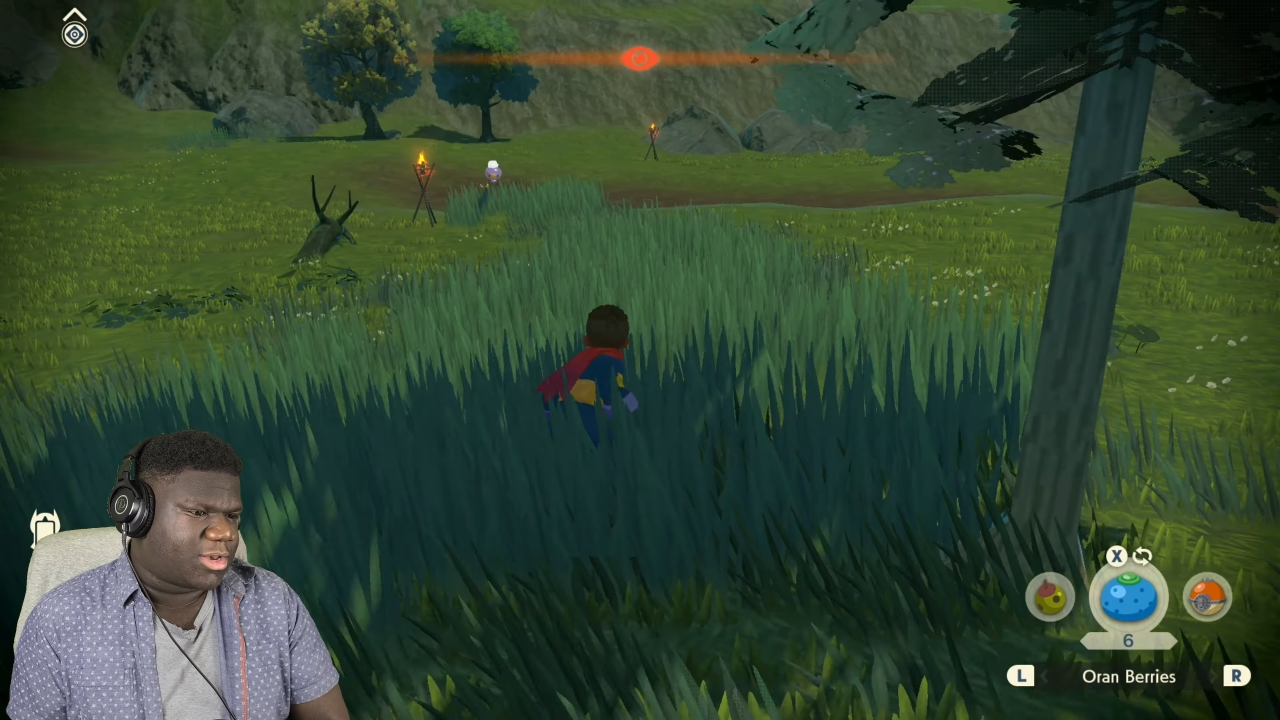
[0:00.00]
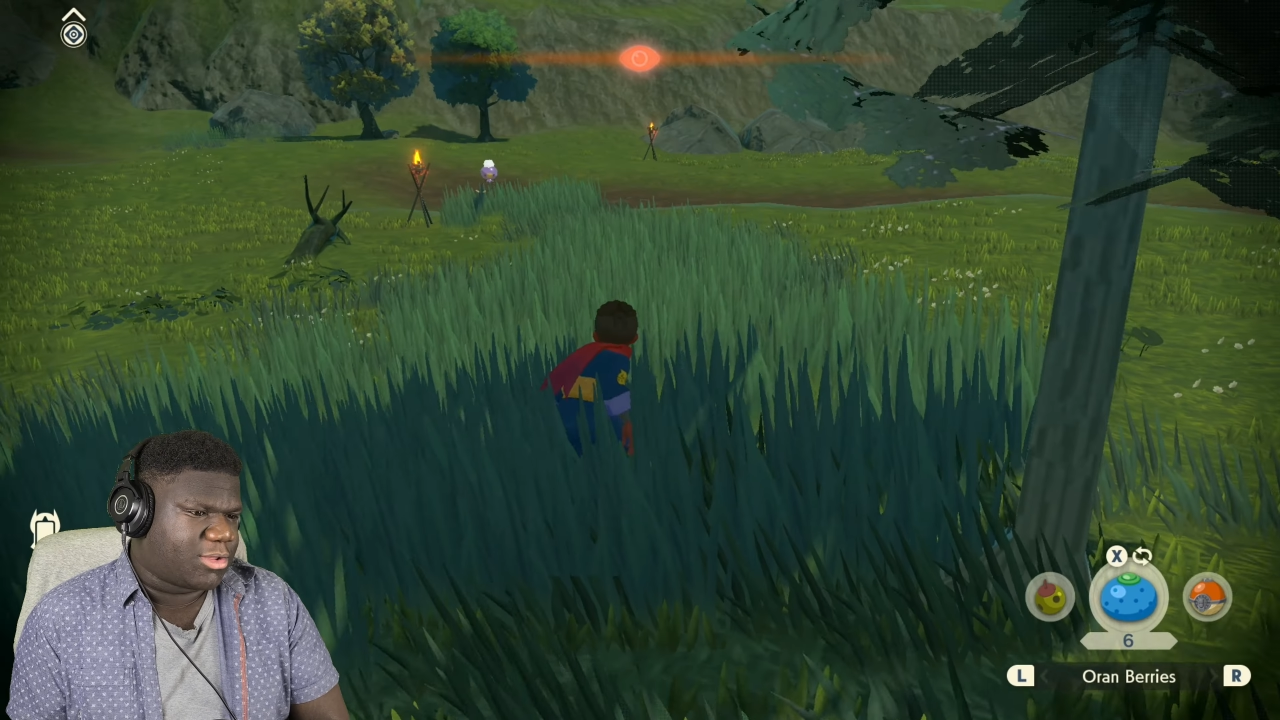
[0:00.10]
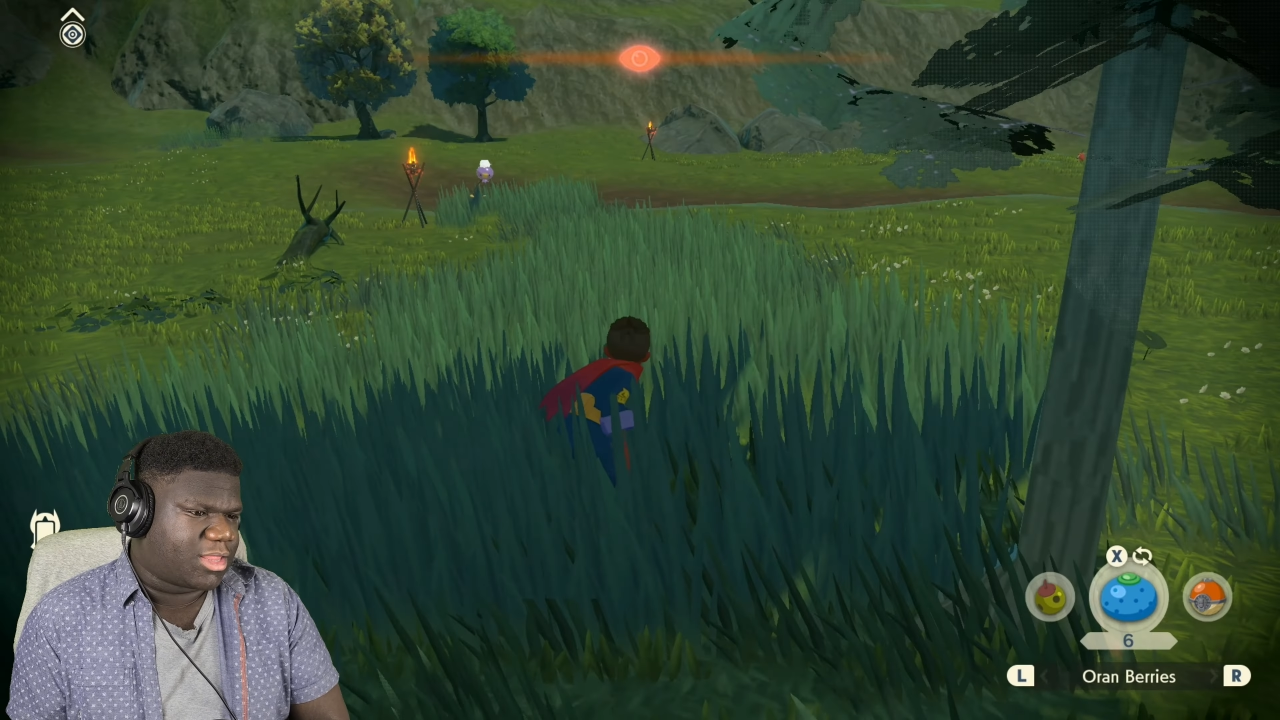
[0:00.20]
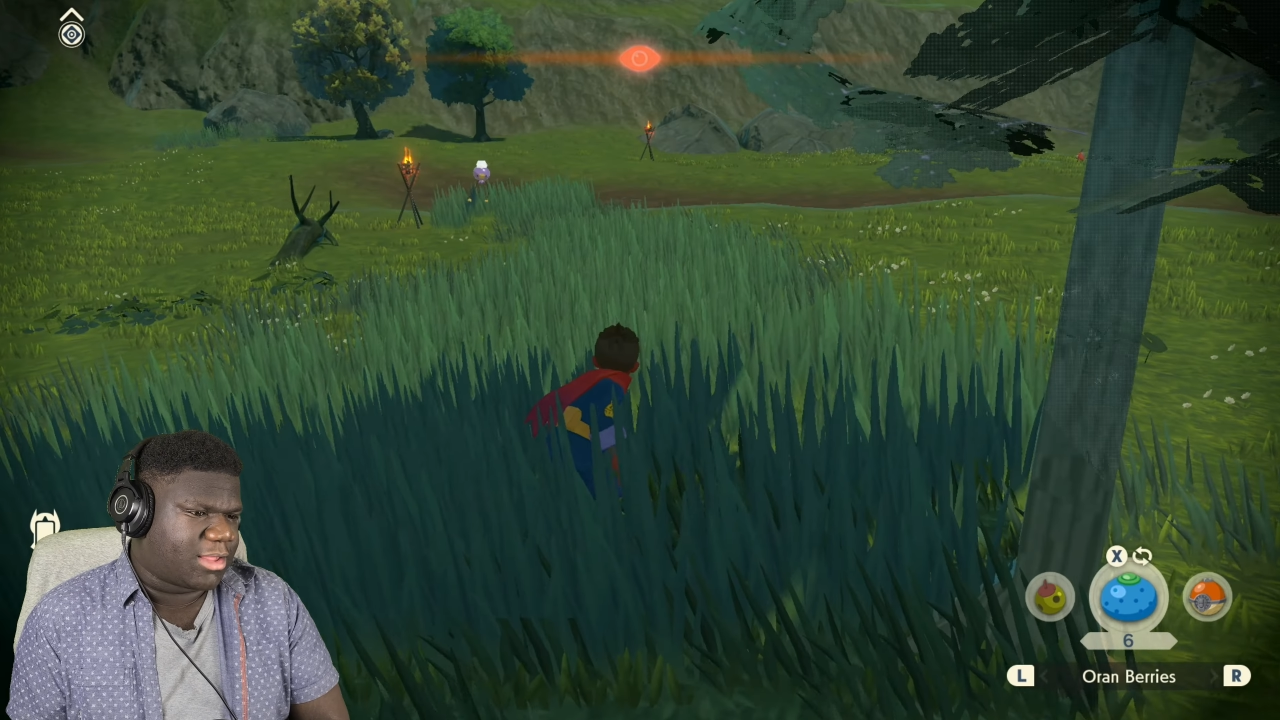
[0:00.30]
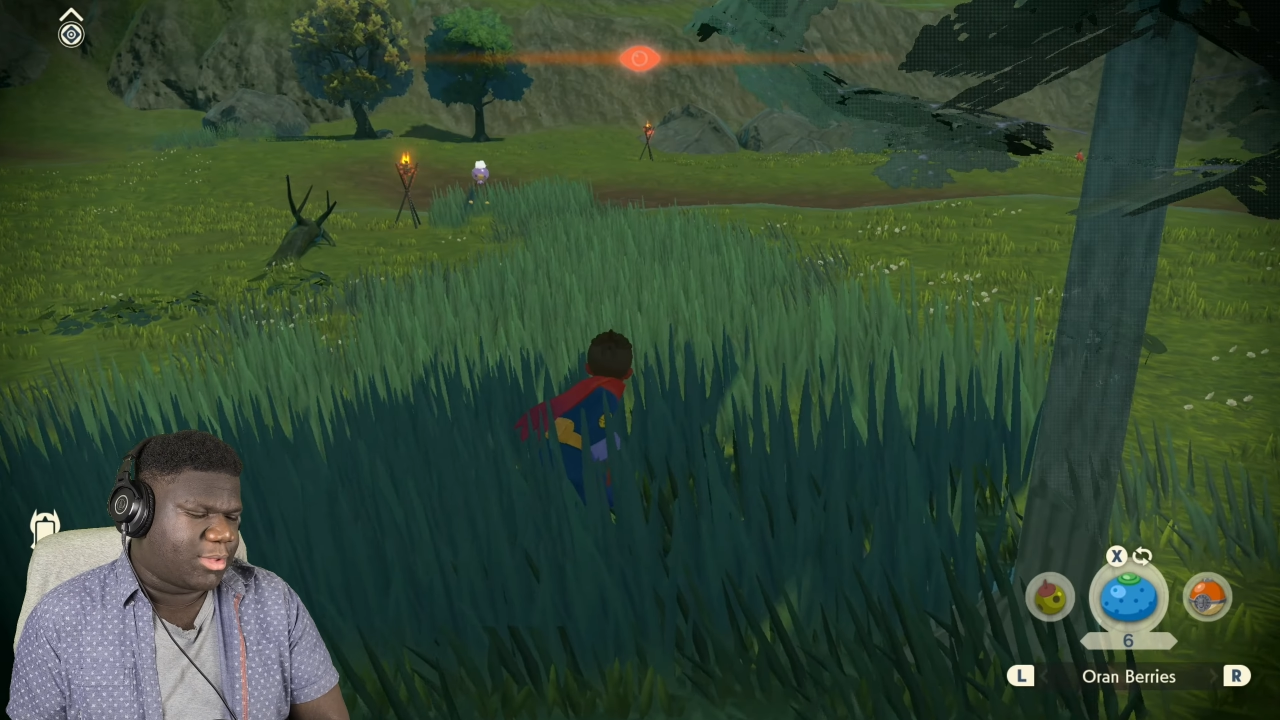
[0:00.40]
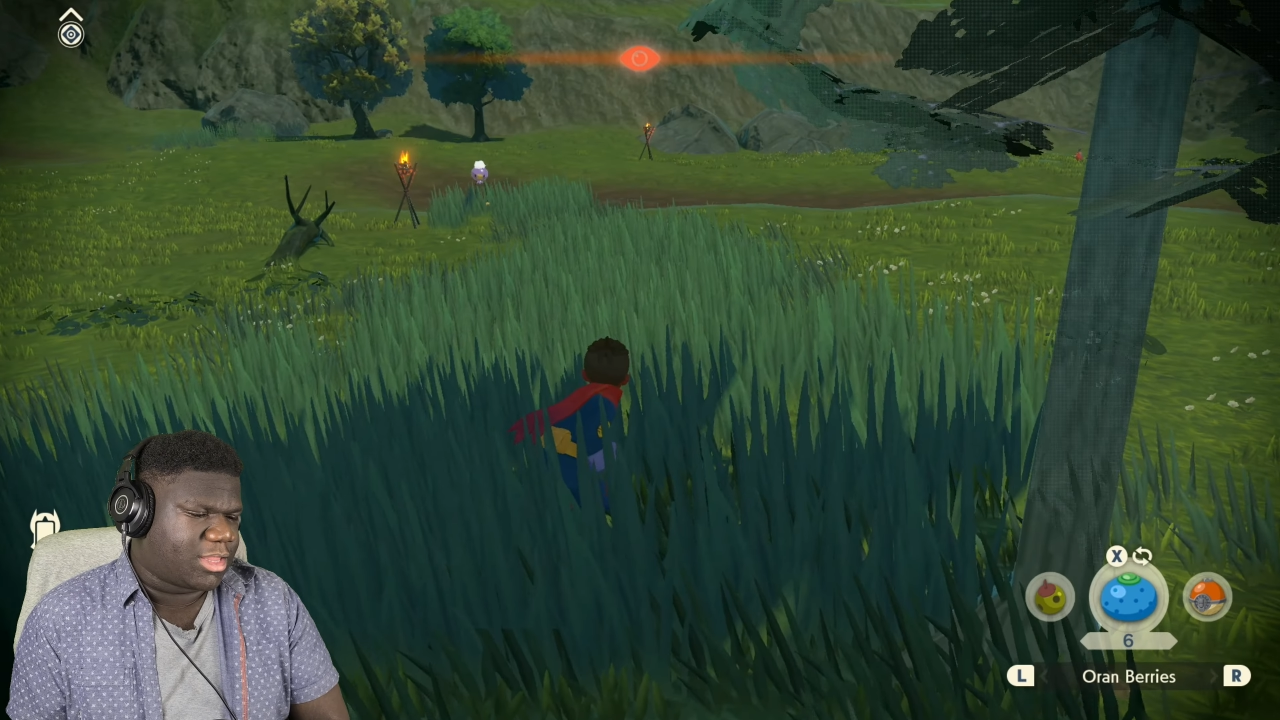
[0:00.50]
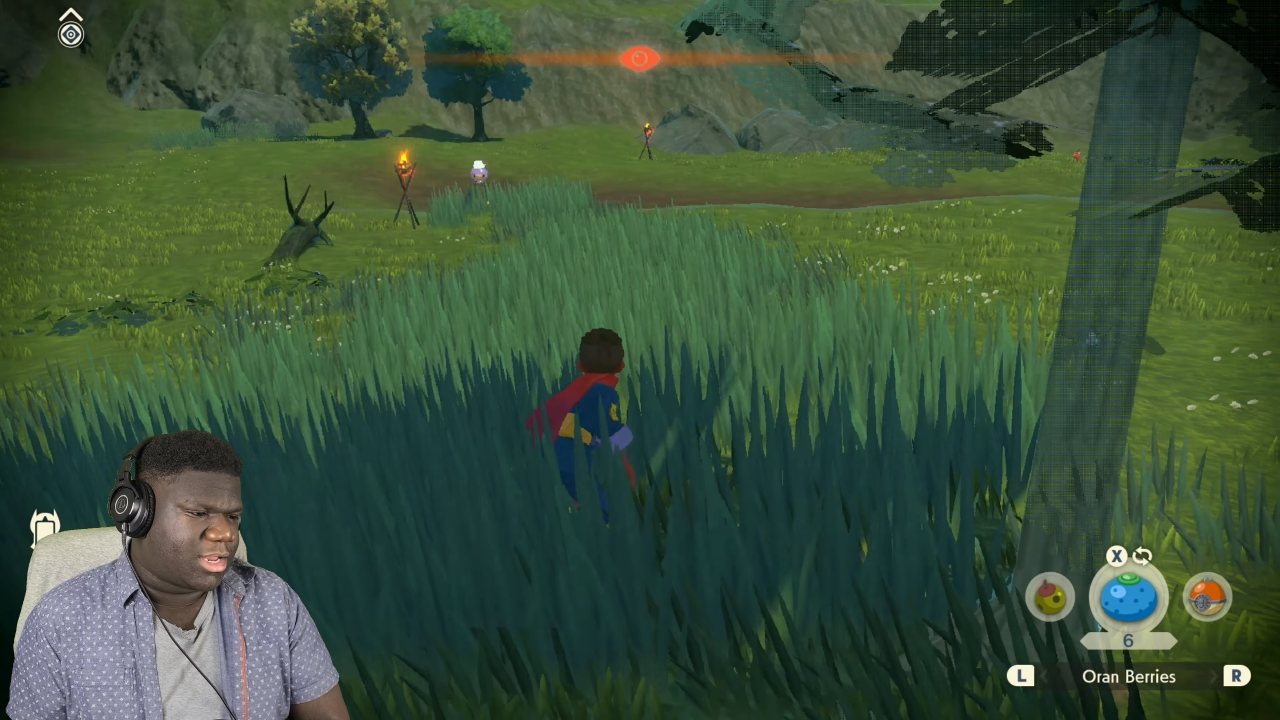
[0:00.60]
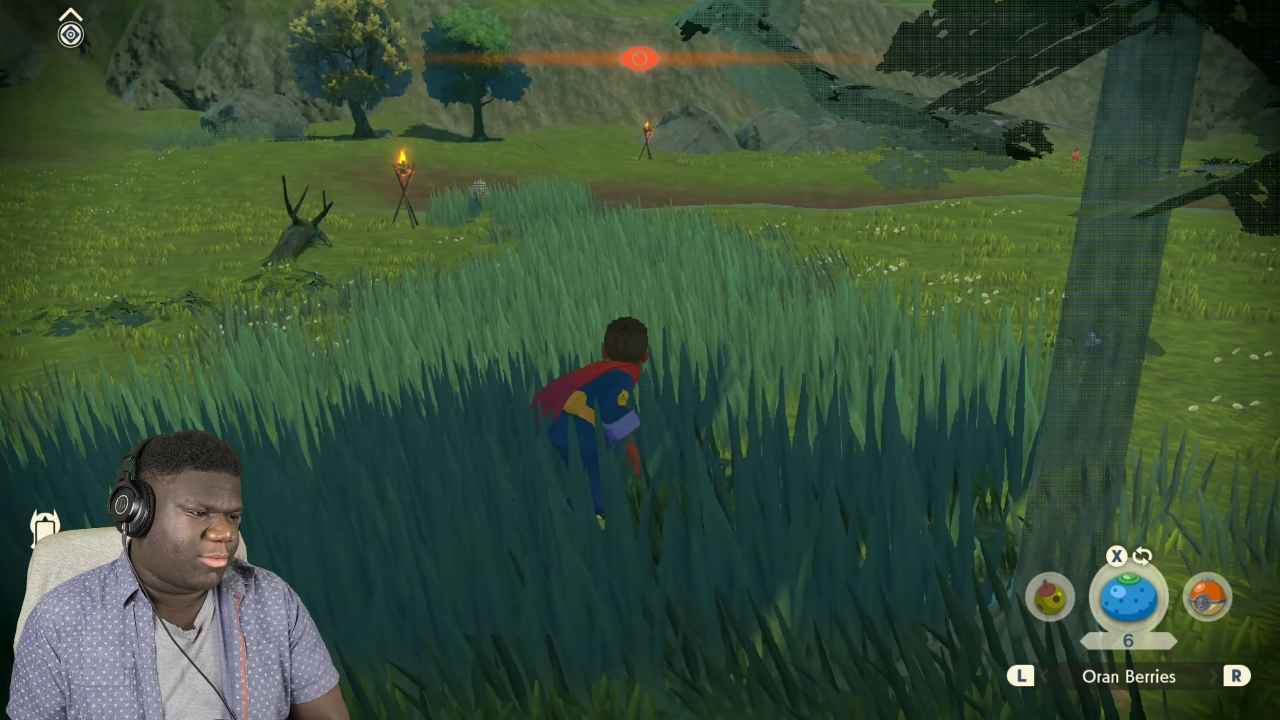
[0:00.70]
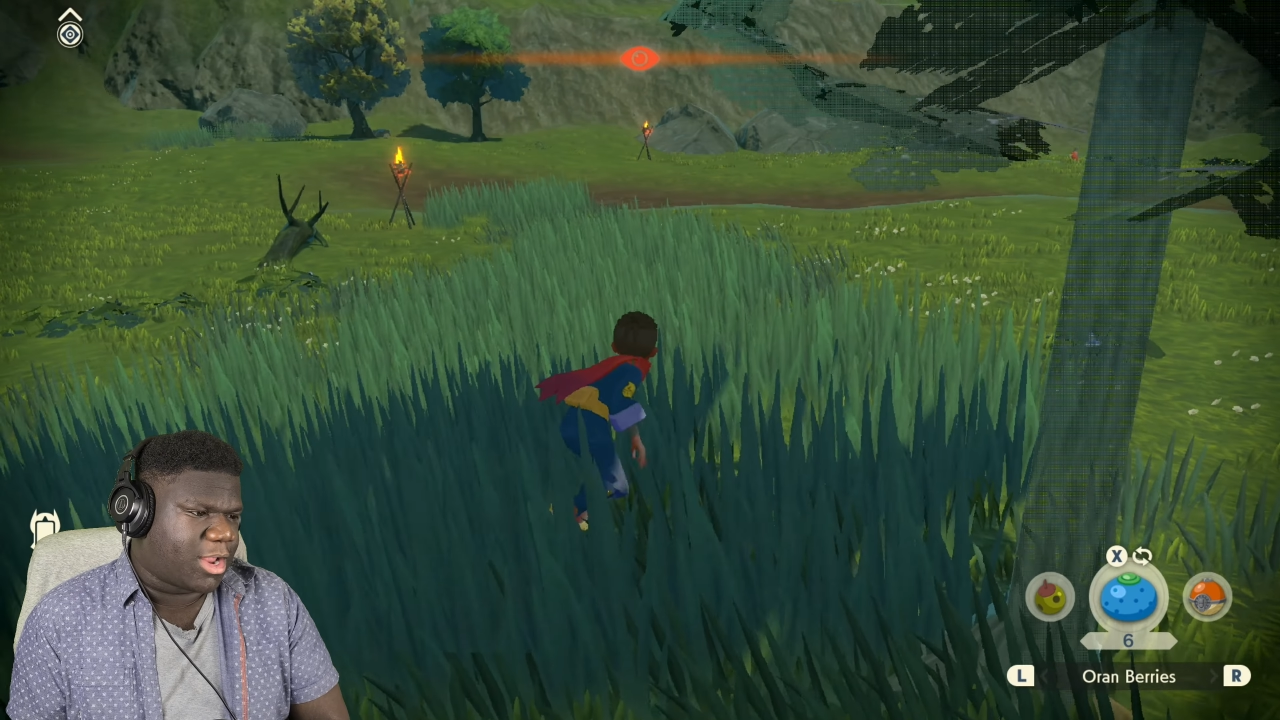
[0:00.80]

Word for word: Do you see me still